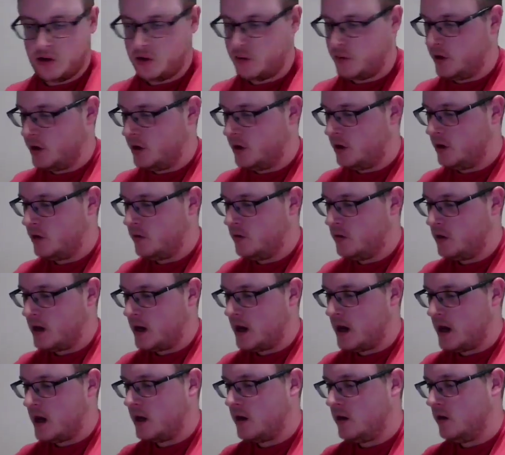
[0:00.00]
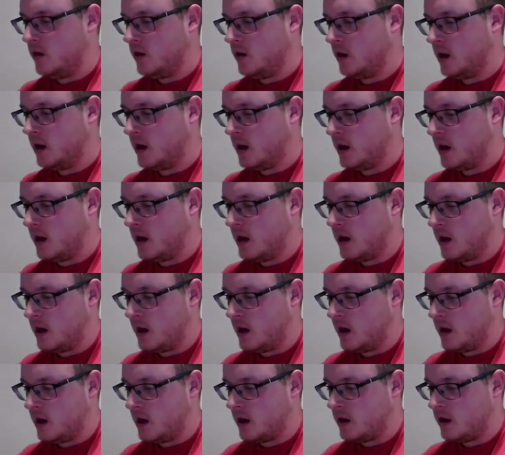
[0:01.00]
when you do that, you get
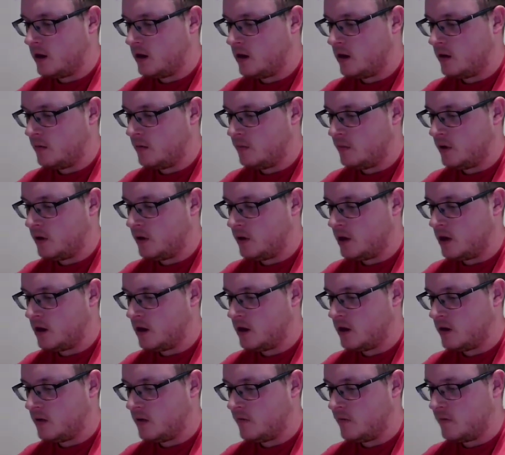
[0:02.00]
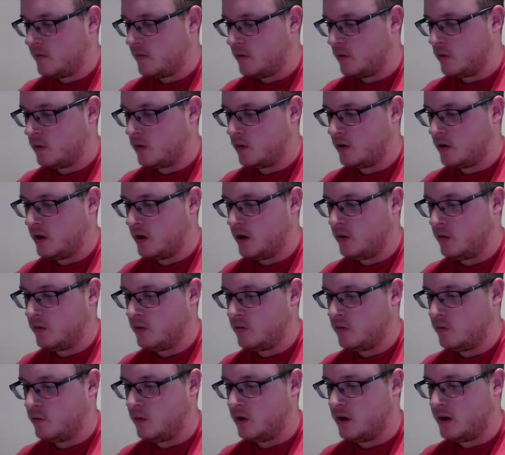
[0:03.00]
x plus 4
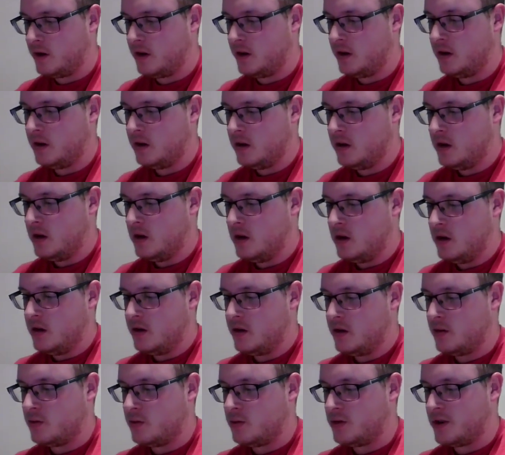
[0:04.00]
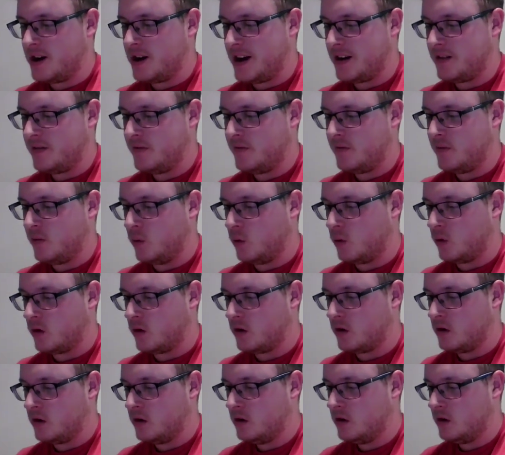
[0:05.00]
equals 1. Subtract
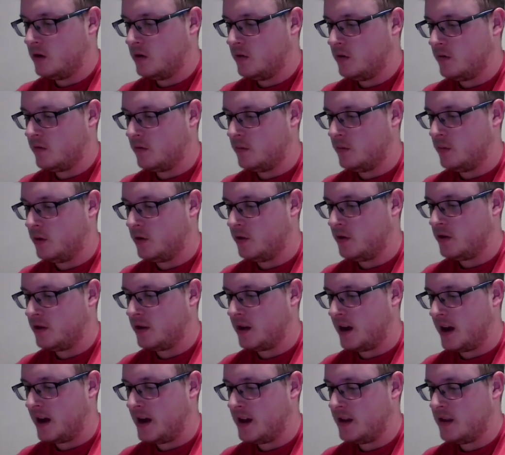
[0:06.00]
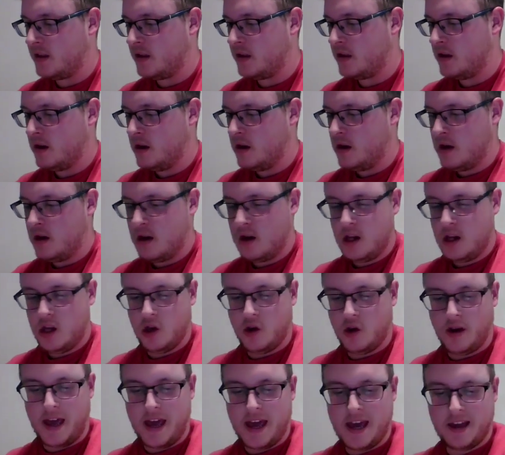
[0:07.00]
4 from both sides.
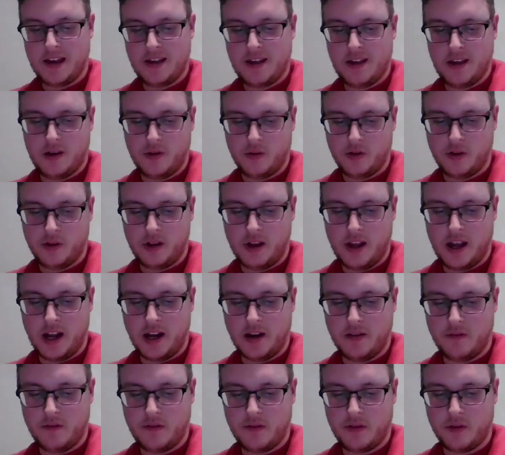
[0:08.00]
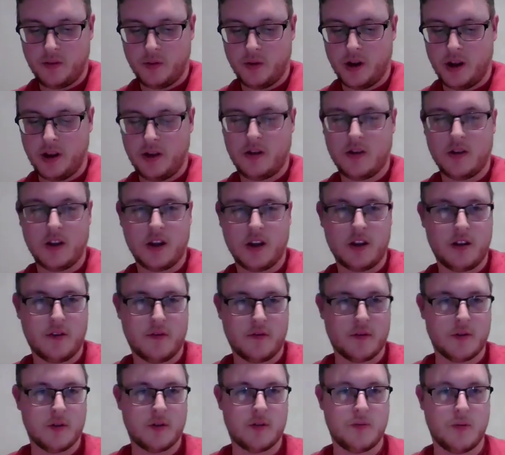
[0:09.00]
You get x equals negative 3. So that's
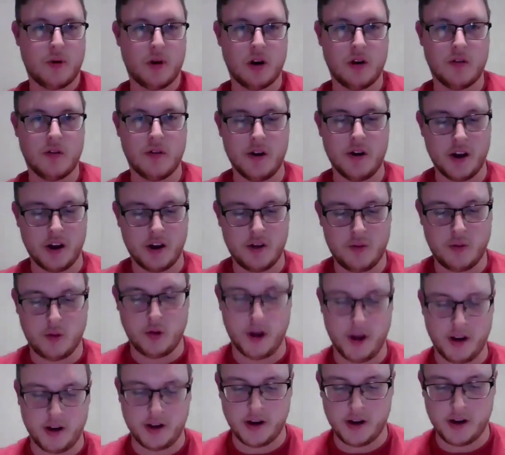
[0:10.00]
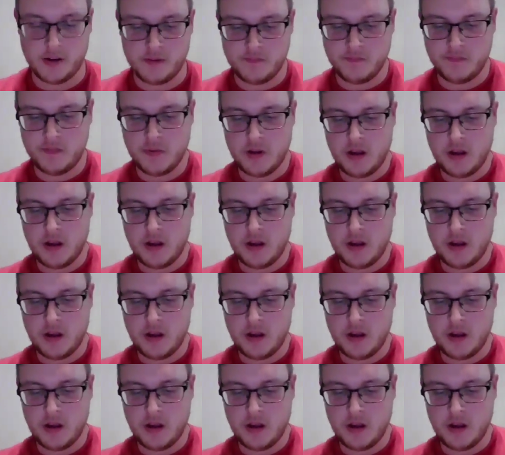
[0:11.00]
the first part of our next point there.